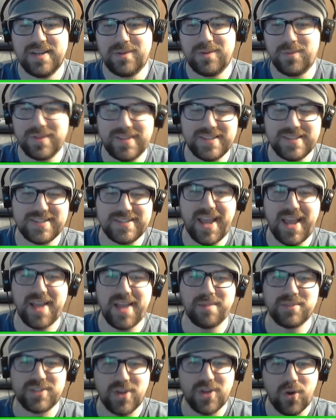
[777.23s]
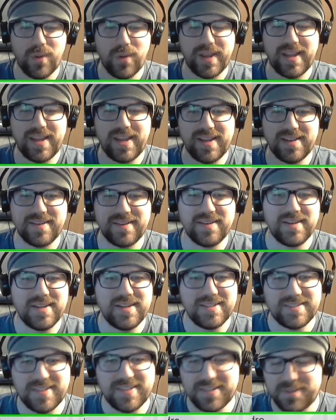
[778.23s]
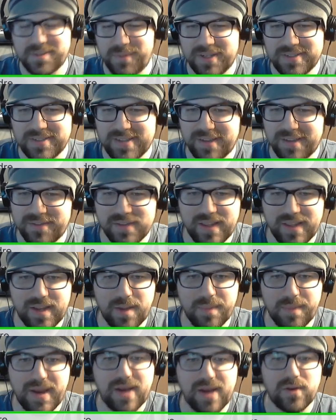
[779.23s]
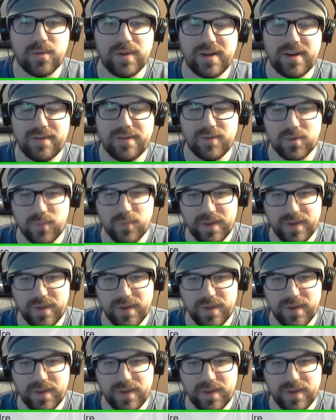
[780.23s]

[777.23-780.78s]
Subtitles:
with these games going in 6 months after they come out or whatever.